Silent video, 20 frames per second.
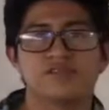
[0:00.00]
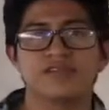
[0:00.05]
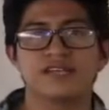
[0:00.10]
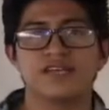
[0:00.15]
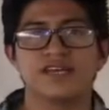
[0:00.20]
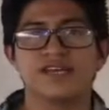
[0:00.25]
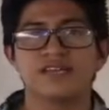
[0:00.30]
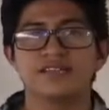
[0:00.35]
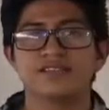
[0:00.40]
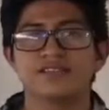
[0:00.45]
the
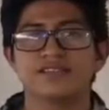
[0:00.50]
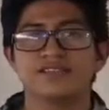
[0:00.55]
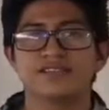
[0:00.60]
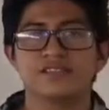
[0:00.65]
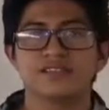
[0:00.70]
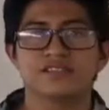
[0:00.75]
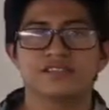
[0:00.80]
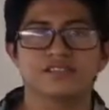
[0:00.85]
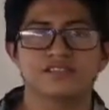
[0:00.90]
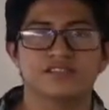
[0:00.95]

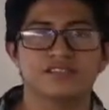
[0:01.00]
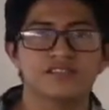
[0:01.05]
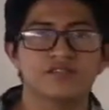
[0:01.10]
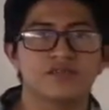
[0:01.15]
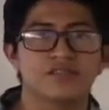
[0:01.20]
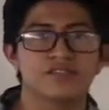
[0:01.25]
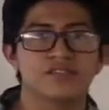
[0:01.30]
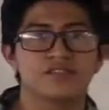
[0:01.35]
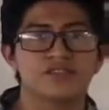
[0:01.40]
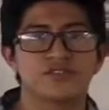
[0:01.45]
LC
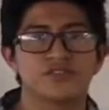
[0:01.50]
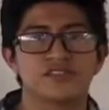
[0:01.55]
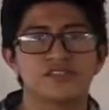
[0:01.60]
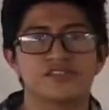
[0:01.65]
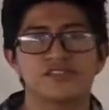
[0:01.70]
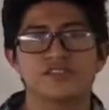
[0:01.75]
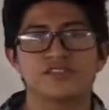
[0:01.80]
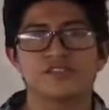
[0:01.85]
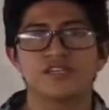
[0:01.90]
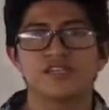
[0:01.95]
circuit to
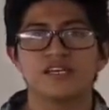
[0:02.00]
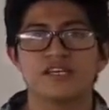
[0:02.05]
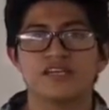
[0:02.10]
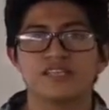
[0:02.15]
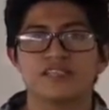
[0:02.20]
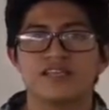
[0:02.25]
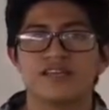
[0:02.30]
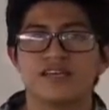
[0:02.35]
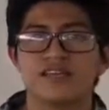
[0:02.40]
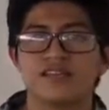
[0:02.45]
store
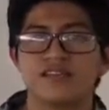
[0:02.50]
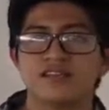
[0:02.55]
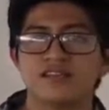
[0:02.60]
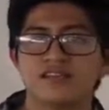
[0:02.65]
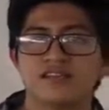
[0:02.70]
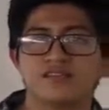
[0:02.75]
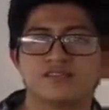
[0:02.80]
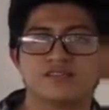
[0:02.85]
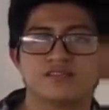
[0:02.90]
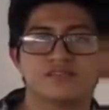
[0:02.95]
the
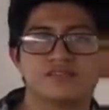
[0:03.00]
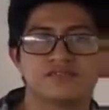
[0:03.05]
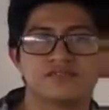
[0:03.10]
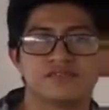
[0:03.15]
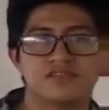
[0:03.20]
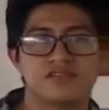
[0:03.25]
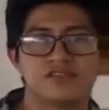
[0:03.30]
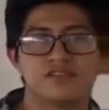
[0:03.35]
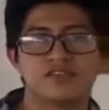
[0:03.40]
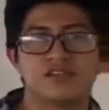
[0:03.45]
energy
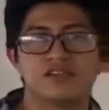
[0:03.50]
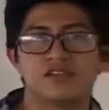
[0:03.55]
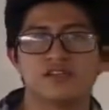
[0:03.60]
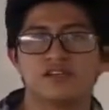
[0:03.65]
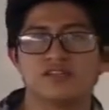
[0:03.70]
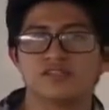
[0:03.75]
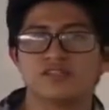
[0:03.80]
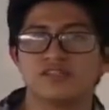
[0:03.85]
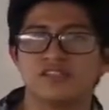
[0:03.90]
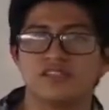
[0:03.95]
for
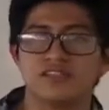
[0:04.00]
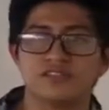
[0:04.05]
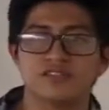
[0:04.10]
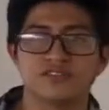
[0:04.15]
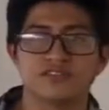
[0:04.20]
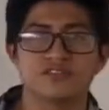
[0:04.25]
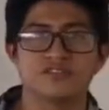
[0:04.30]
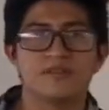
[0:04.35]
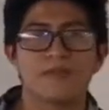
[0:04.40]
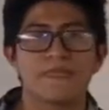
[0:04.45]

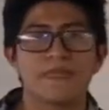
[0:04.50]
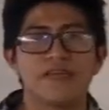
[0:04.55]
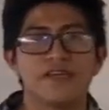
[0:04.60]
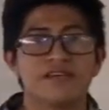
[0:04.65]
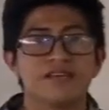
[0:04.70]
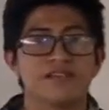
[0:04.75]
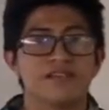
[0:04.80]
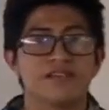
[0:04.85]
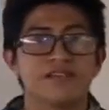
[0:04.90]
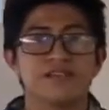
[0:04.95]
oscillations.
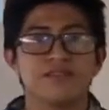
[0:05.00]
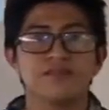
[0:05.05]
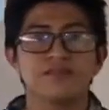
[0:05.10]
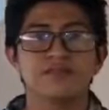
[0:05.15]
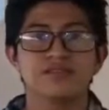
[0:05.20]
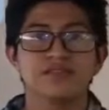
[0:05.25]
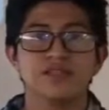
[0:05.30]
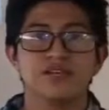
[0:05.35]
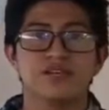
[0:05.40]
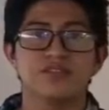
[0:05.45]
The
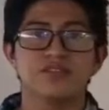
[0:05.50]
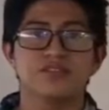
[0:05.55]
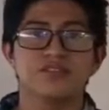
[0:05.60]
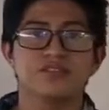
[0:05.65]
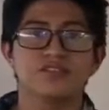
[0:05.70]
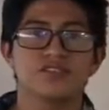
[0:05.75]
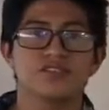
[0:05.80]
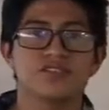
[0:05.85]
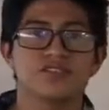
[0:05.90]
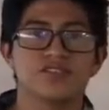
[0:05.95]
input
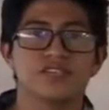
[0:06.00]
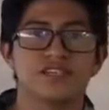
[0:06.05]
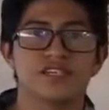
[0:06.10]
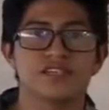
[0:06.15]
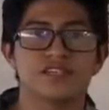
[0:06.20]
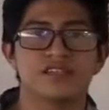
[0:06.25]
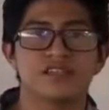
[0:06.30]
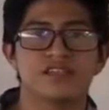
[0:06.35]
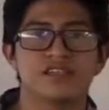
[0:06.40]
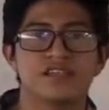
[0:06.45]
audio
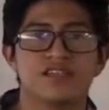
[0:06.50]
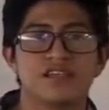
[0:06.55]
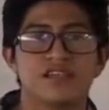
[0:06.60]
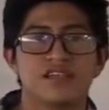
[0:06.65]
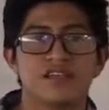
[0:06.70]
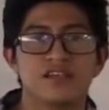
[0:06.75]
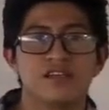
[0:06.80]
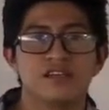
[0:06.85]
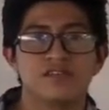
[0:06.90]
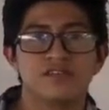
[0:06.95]
signal
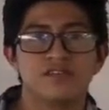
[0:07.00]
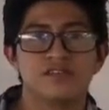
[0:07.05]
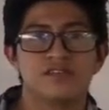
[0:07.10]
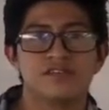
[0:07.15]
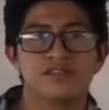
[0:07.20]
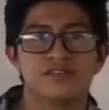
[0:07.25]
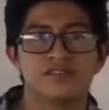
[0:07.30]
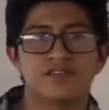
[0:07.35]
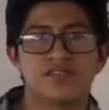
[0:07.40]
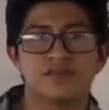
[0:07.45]

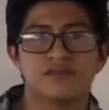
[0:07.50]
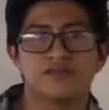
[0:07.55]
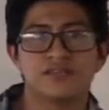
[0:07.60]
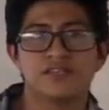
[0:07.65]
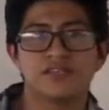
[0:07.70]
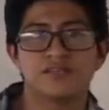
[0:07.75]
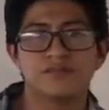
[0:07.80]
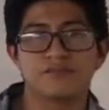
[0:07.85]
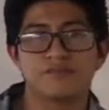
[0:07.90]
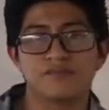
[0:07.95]
from the
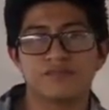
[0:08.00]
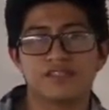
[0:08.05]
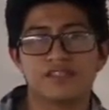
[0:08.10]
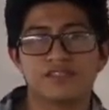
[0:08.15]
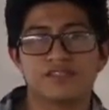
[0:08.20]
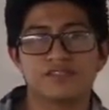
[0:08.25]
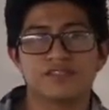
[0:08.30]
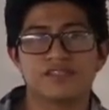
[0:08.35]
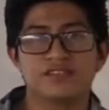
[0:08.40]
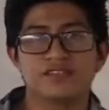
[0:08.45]
mic
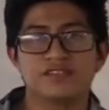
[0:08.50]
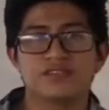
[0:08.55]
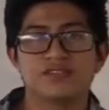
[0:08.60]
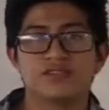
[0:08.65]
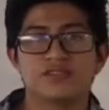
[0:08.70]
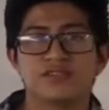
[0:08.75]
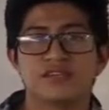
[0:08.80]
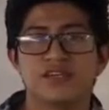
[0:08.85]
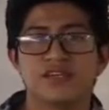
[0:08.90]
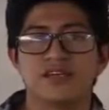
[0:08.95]
penetrates
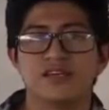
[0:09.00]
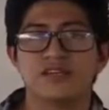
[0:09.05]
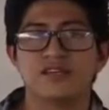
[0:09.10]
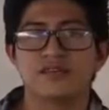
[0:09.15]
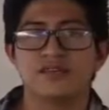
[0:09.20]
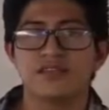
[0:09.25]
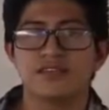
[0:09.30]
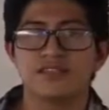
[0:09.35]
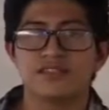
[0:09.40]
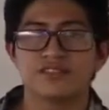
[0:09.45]
to the
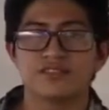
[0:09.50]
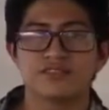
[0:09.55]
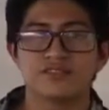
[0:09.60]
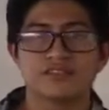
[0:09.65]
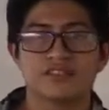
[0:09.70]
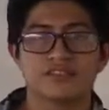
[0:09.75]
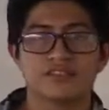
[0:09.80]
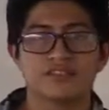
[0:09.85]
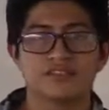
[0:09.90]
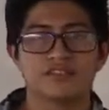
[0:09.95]
base of the
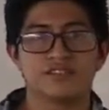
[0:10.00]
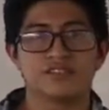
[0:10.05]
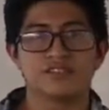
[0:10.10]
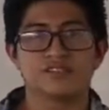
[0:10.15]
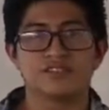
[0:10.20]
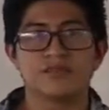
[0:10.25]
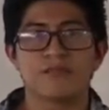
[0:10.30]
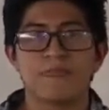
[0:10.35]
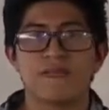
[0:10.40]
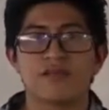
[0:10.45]
transistor,
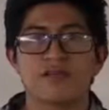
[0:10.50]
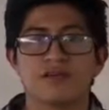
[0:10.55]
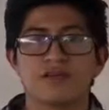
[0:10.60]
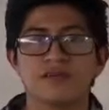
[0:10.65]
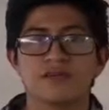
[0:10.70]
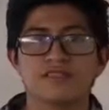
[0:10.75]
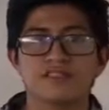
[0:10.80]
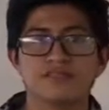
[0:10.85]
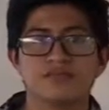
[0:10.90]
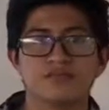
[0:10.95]

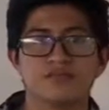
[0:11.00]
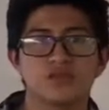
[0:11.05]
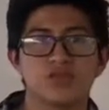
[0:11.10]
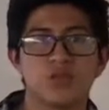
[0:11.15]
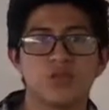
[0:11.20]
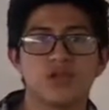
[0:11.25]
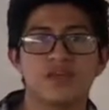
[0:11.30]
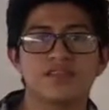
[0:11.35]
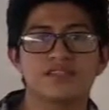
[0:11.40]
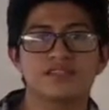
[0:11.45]
which
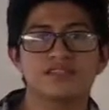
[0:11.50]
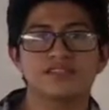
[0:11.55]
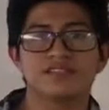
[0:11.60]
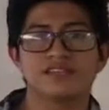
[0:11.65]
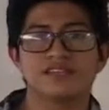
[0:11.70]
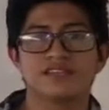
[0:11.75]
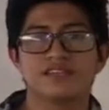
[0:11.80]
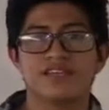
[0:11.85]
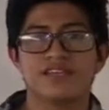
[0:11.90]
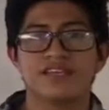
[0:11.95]
modulates
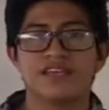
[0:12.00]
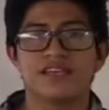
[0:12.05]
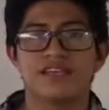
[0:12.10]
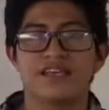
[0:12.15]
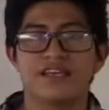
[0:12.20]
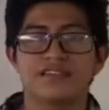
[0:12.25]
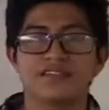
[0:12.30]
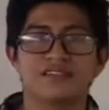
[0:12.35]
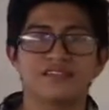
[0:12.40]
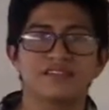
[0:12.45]
the
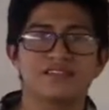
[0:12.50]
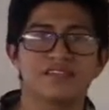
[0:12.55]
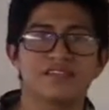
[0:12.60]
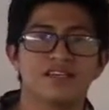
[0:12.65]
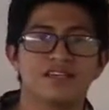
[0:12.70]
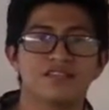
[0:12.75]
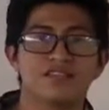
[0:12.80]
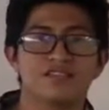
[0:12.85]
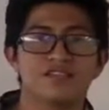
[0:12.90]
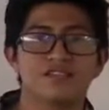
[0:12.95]
LC
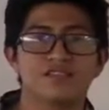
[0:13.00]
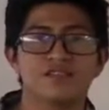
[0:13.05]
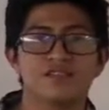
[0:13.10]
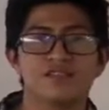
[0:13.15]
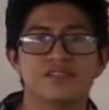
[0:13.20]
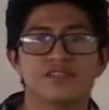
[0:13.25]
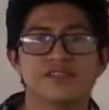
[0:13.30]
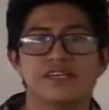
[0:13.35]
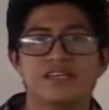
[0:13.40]
tank circuit